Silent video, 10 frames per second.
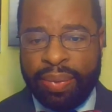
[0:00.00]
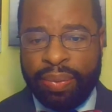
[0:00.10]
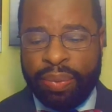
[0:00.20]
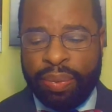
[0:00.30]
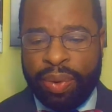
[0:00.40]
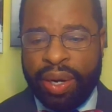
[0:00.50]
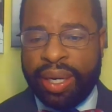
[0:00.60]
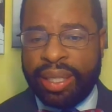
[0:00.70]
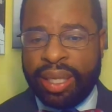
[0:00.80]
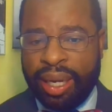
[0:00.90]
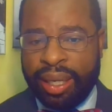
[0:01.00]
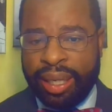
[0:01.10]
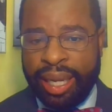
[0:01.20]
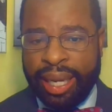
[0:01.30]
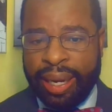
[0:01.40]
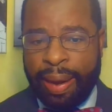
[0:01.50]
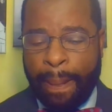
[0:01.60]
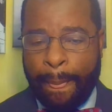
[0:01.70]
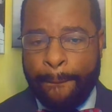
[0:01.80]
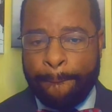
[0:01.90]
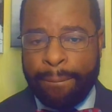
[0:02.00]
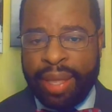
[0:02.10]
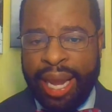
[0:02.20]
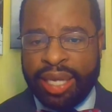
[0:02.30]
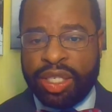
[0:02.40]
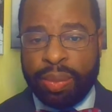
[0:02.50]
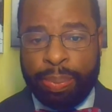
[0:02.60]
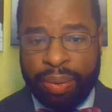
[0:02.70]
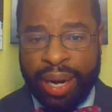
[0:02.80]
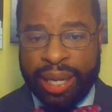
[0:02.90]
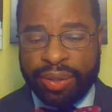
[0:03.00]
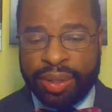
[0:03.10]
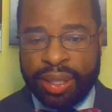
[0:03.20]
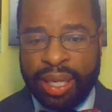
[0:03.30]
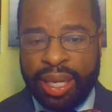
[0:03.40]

reared his ugly head and suppressed